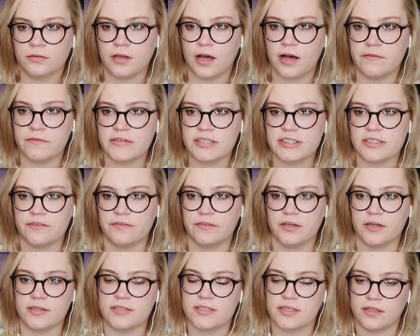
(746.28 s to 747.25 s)
Obviously
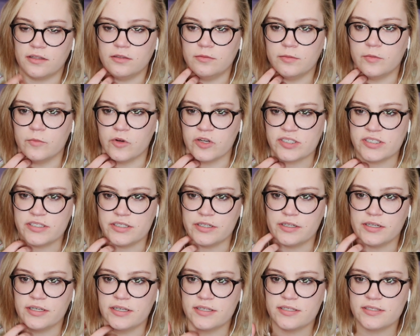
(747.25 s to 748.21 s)
VR is like a little bit more
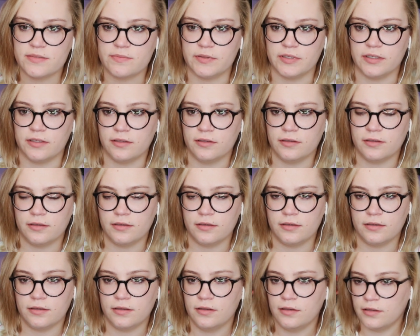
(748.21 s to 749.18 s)
serious, but
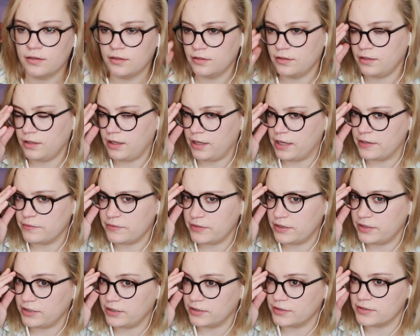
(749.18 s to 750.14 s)

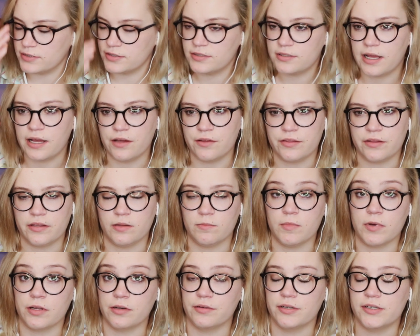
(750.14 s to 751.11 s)
everything is healthy in
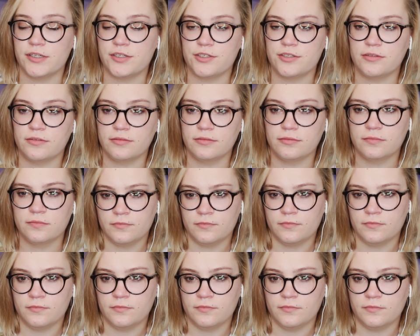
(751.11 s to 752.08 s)
moderation.
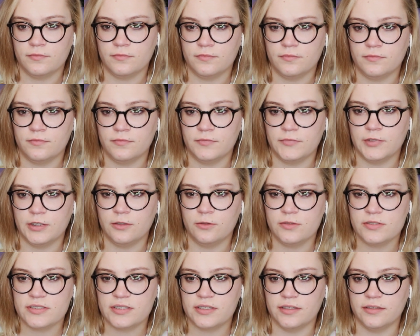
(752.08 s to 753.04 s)
Oh,
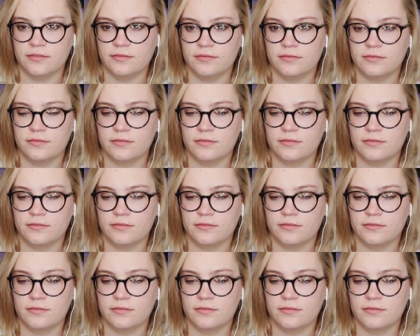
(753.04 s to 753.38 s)
it's a gun.